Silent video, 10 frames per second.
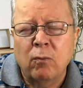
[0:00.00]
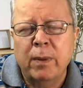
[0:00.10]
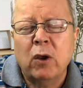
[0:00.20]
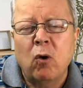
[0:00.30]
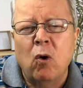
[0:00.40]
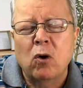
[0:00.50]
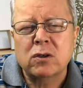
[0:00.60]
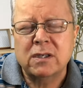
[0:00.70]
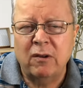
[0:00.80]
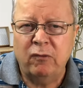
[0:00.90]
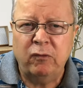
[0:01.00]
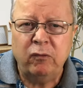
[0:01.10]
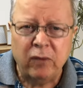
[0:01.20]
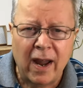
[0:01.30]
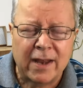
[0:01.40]
because the
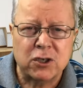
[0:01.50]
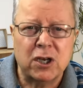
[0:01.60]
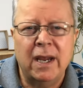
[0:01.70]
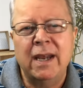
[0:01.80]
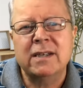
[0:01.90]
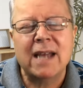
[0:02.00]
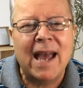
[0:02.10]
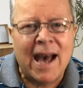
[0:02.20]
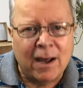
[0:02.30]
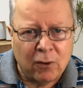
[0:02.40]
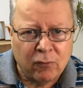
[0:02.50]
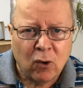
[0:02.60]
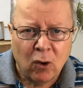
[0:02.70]
flesh is out of